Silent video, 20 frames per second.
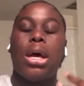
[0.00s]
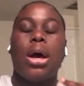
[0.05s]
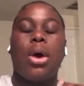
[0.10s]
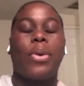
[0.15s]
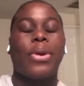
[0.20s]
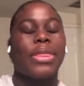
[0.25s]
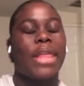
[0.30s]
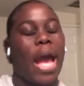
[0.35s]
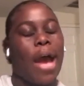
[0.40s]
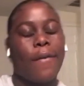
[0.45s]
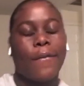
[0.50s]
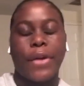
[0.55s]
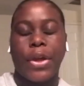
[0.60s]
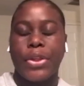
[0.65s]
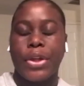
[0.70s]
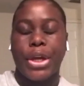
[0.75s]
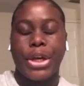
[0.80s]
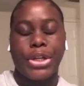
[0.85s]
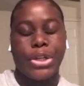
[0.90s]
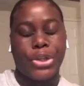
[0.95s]
without
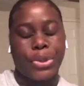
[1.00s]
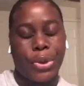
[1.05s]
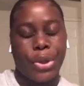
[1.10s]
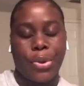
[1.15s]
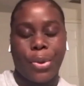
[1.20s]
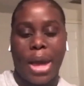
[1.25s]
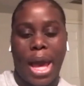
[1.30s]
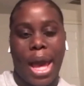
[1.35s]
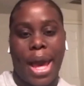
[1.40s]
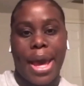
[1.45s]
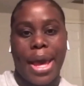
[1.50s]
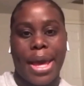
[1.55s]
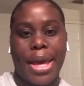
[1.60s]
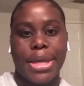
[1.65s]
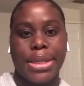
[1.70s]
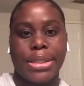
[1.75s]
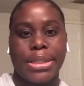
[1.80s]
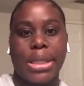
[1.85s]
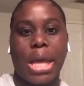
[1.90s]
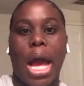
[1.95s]
further ado, you
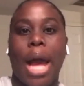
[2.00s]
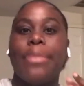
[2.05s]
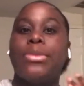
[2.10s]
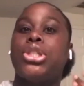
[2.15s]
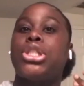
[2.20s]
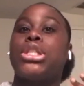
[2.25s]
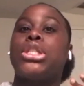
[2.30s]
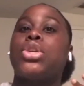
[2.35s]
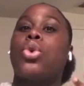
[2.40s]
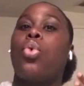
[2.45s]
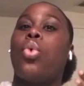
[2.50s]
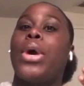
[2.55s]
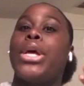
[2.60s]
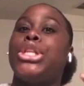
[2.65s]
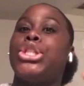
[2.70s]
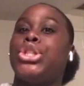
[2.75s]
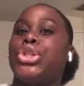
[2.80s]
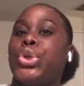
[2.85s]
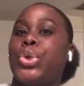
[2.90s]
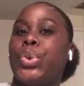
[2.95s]
guys, I'm just going
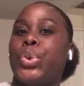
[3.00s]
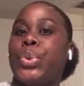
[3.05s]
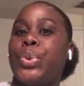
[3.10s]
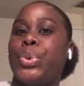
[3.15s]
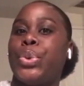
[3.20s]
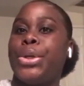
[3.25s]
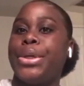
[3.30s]
to